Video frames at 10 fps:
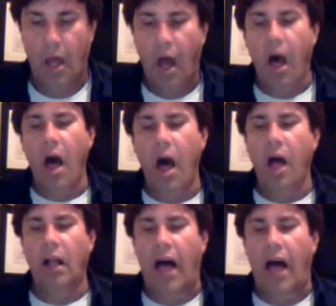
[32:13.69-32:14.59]

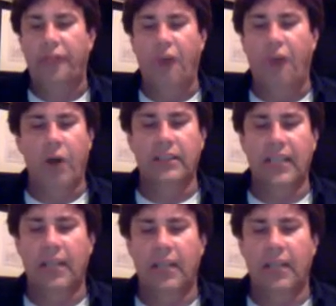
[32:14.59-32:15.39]
all authority,